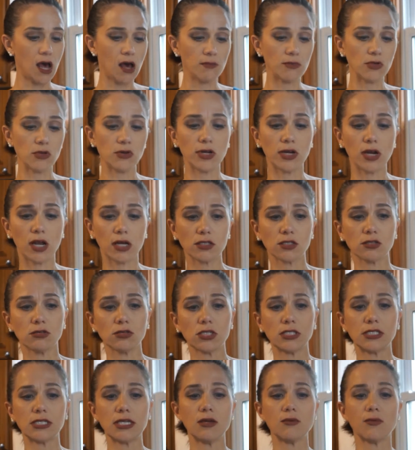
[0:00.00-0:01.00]
You can also
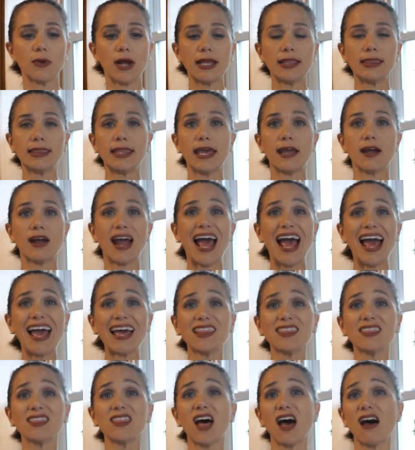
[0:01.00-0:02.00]
see right there.
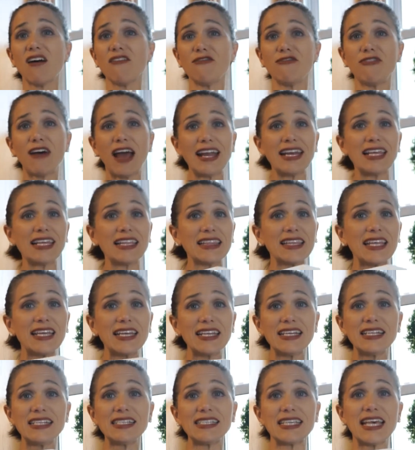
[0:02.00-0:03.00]
I love finding
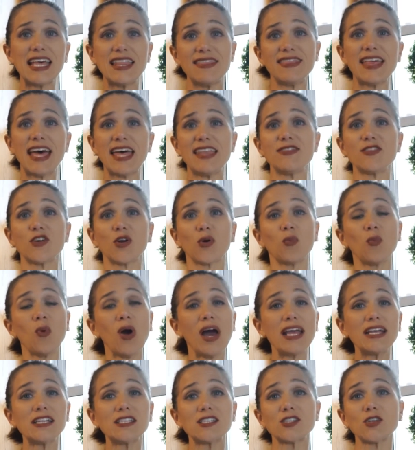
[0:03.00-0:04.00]
linens and then they're
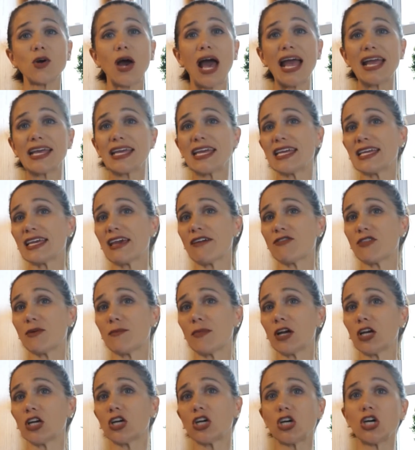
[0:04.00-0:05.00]
white, so I can give
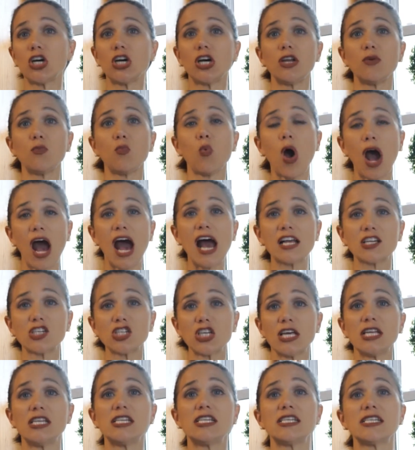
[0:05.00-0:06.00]
them a good wash
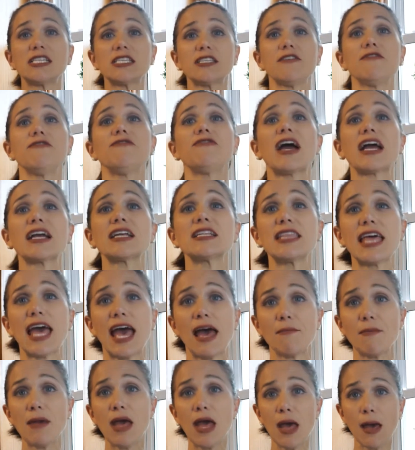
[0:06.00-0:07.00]
and disinfect
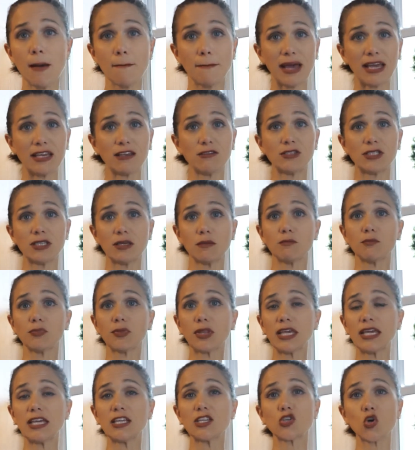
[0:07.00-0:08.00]
them by using
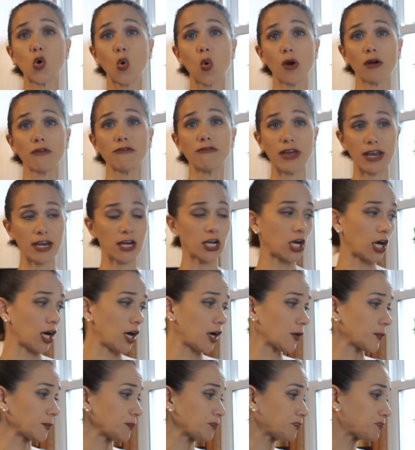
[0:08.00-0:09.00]
bleach or
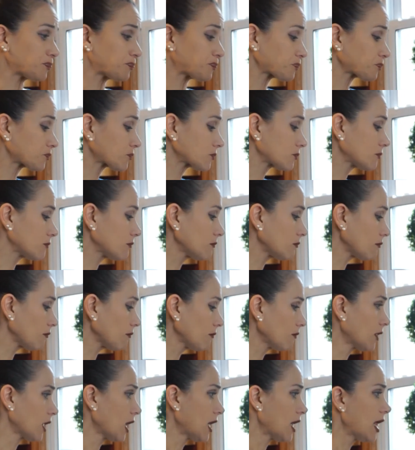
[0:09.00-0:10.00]
vinegar.
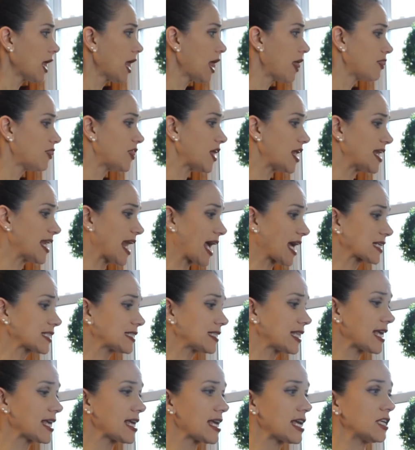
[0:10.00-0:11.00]
The next
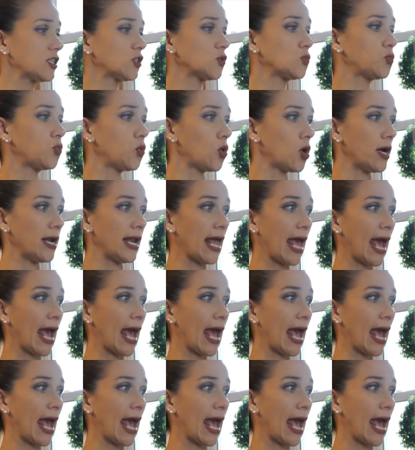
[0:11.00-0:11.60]
thing is wood.